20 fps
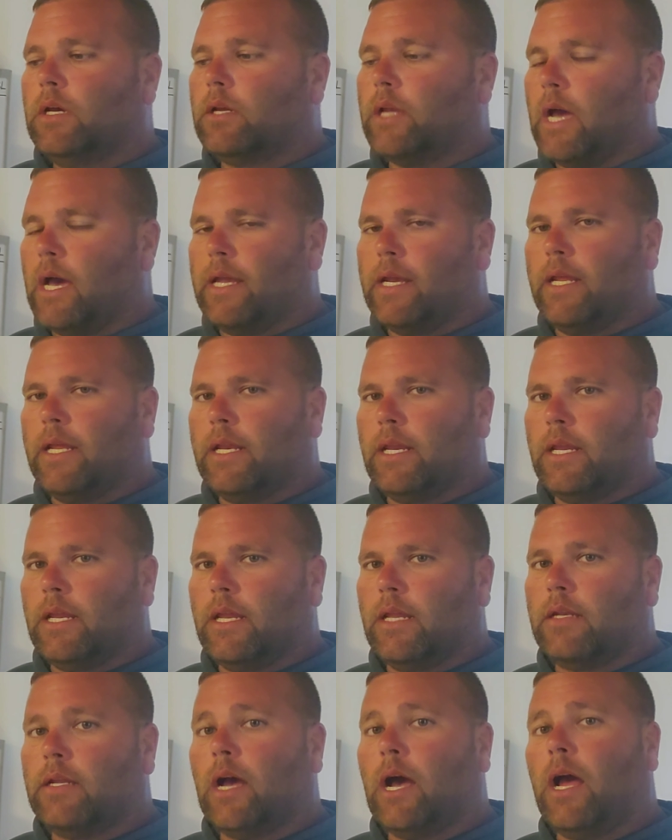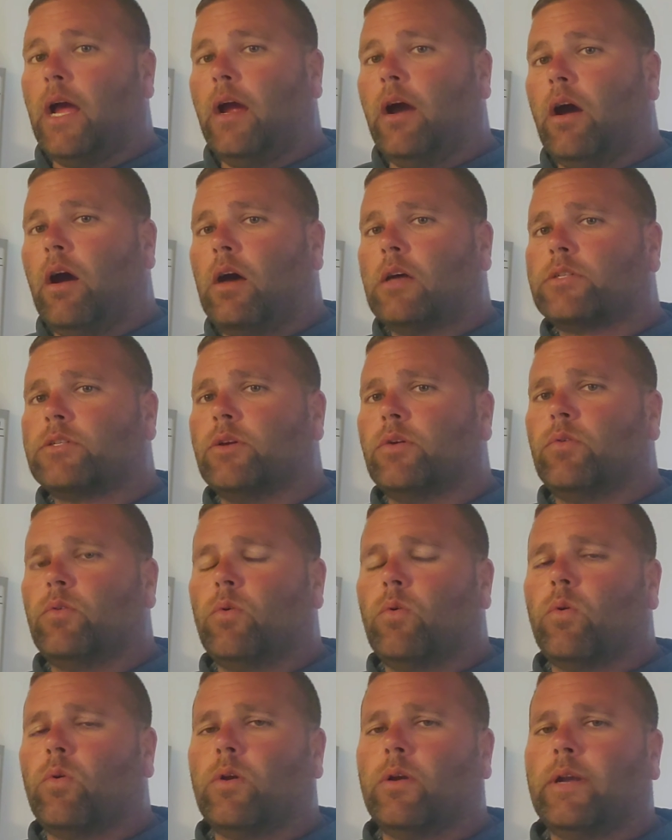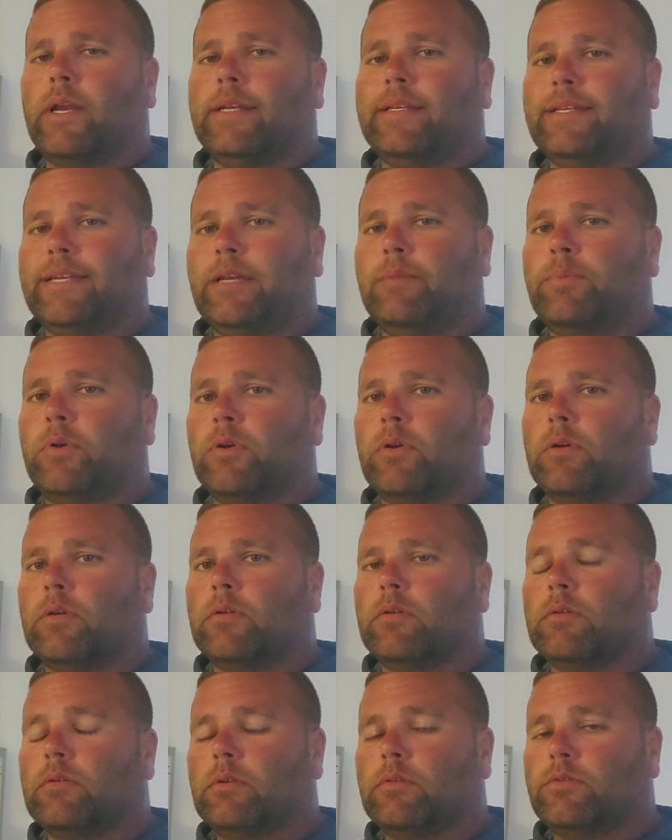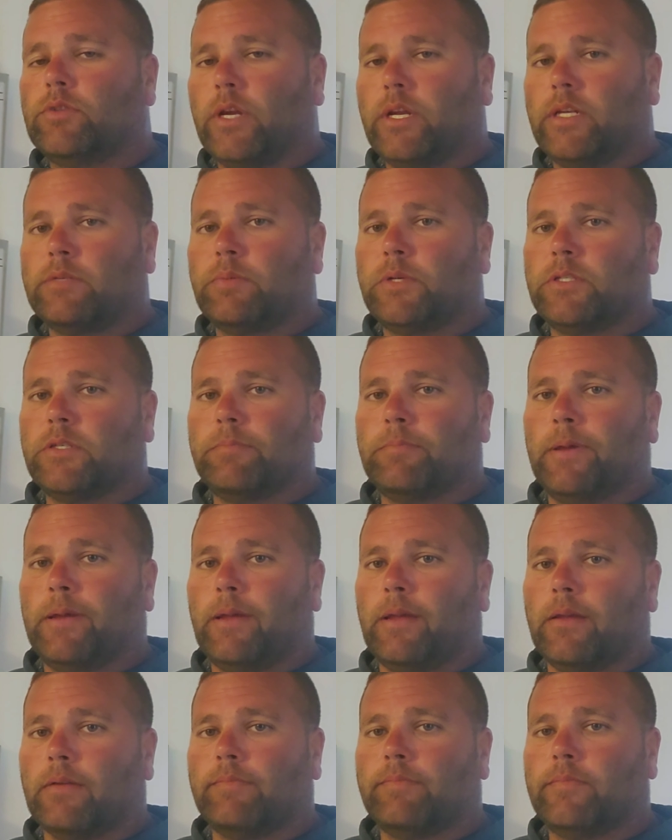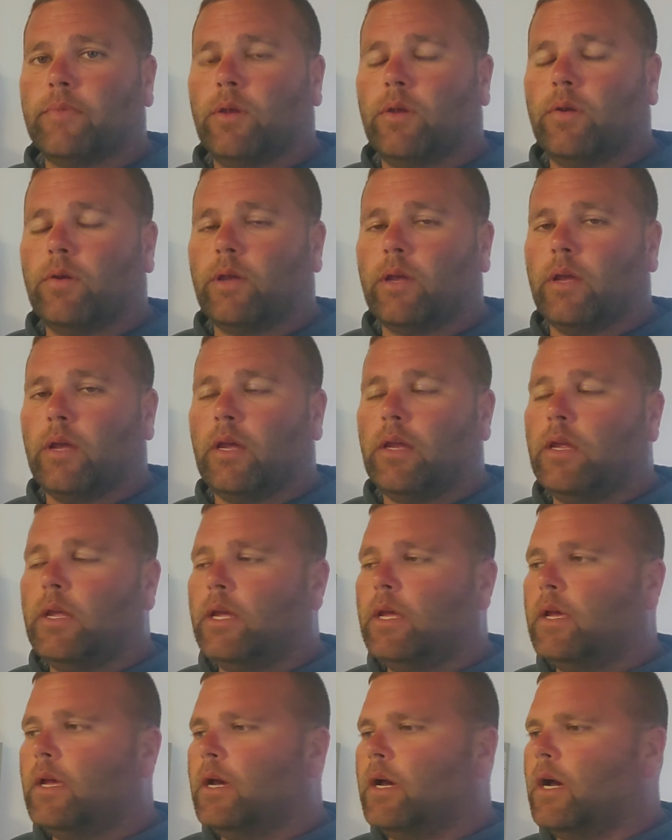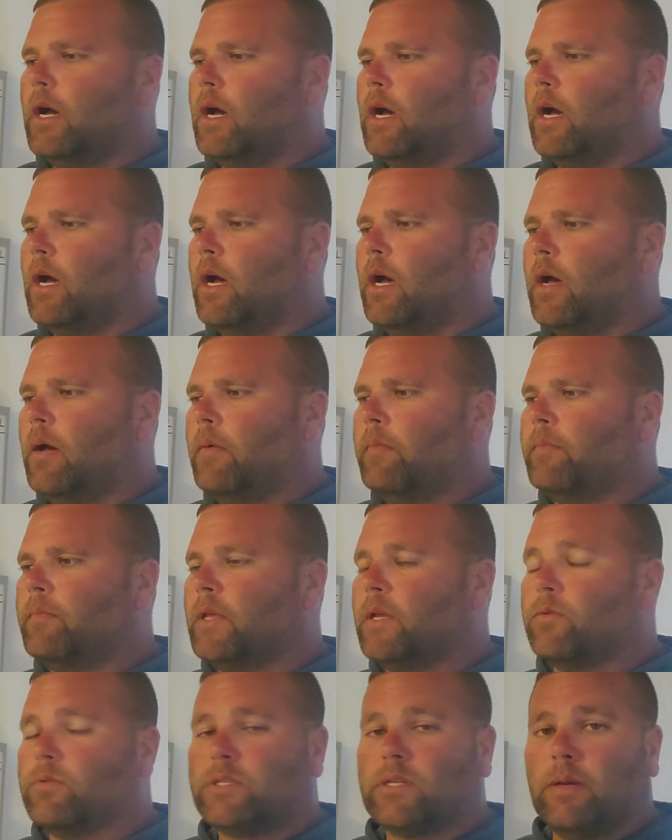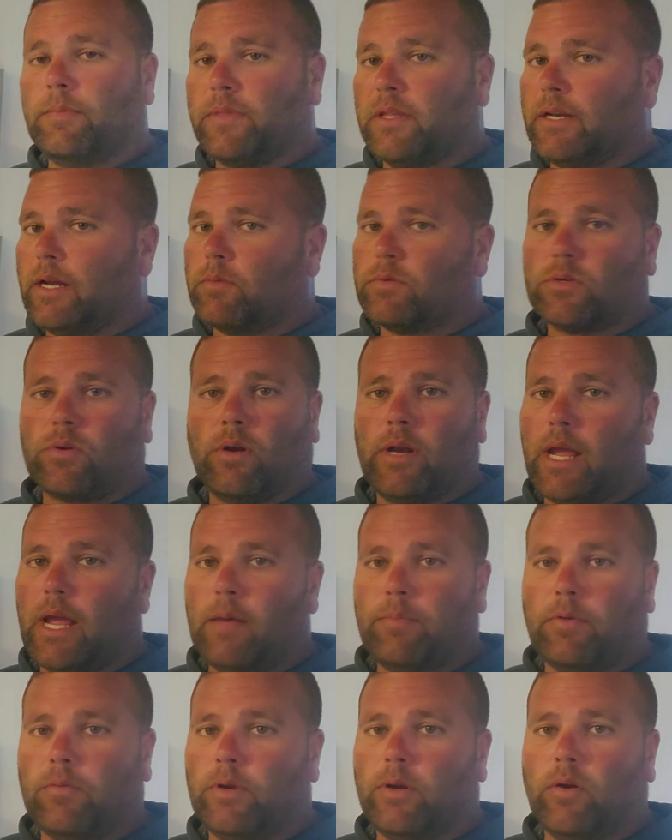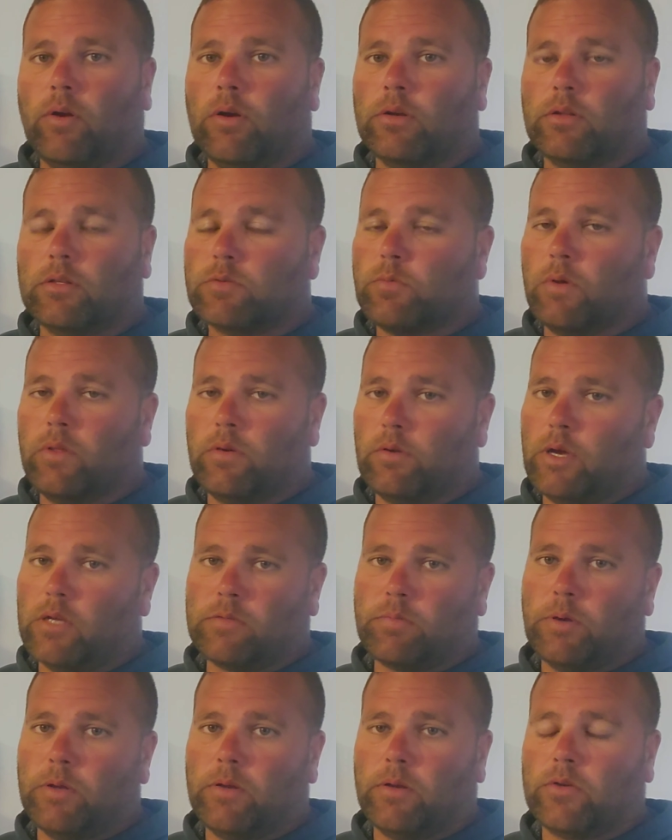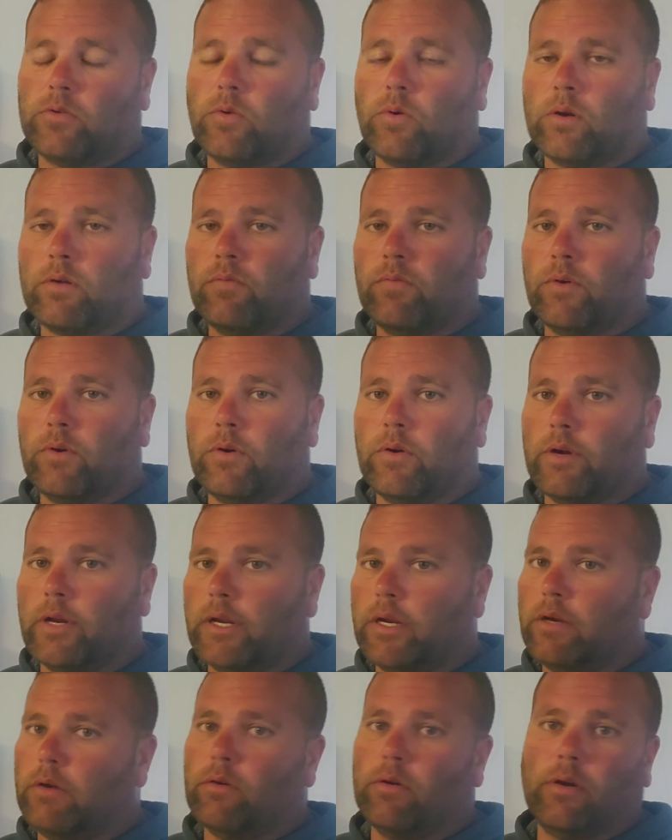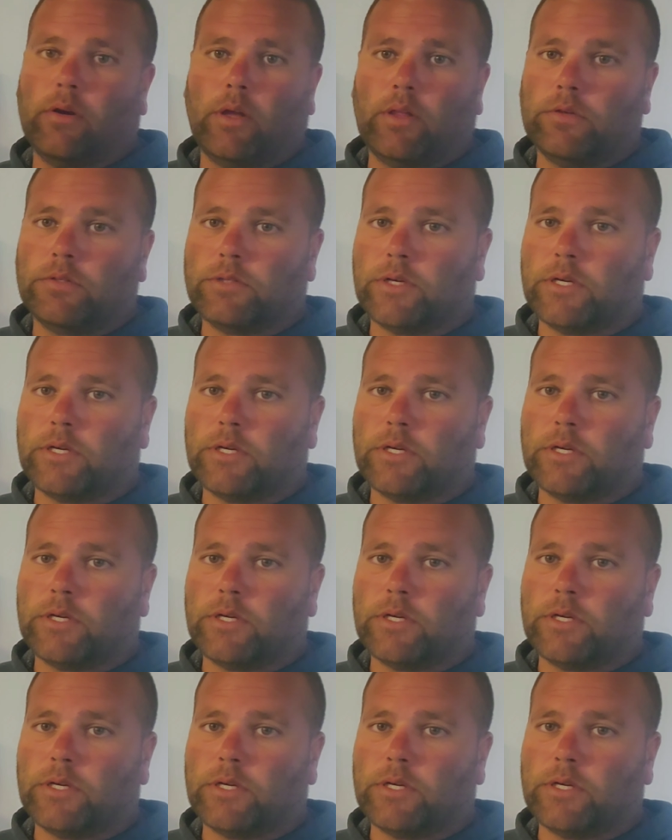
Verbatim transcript: got it in. I also ordered a deeper transmission pan, okay? Um, it was something that was going to happen regardless, whether I was putting a torque converter in it or another